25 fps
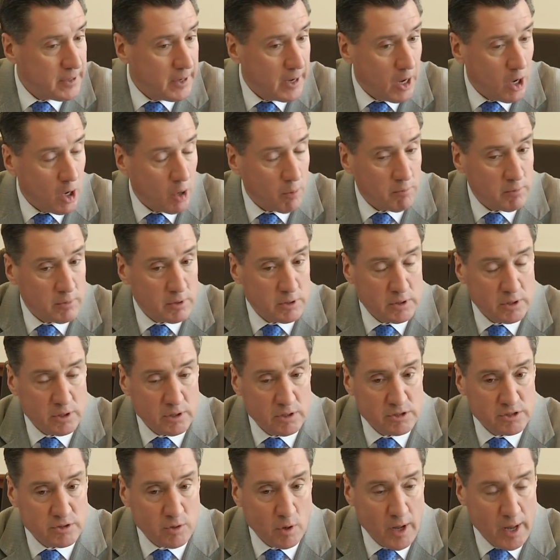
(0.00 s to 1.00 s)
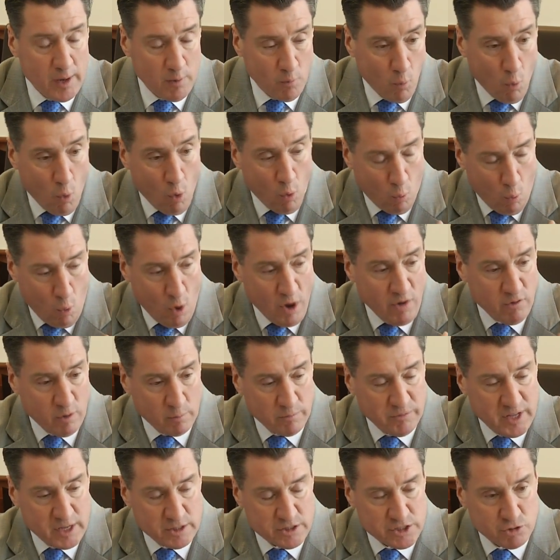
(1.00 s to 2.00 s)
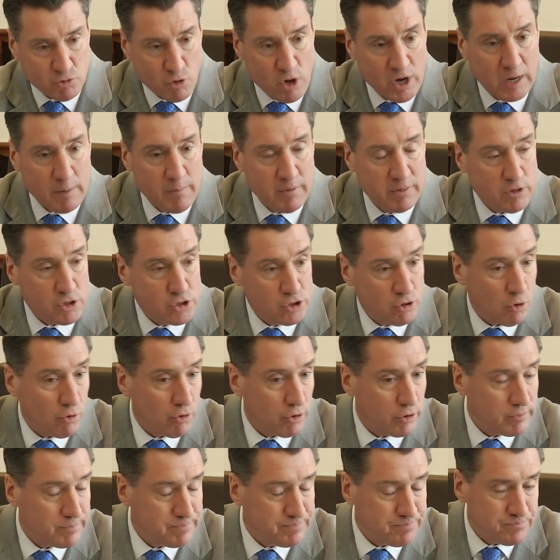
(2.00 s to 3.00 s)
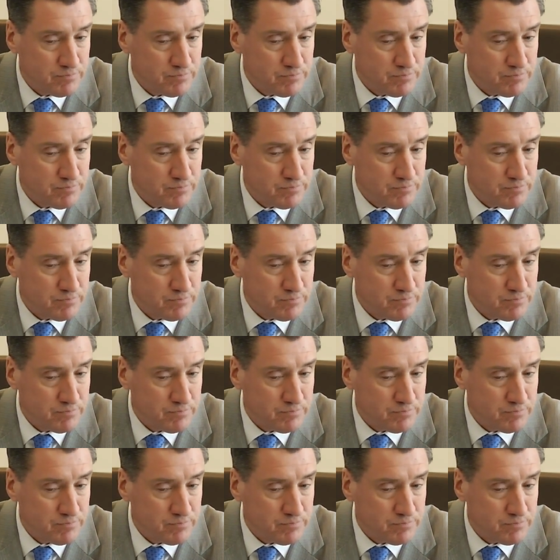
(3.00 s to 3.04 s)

Um, and one of them did strike him in the shoulder.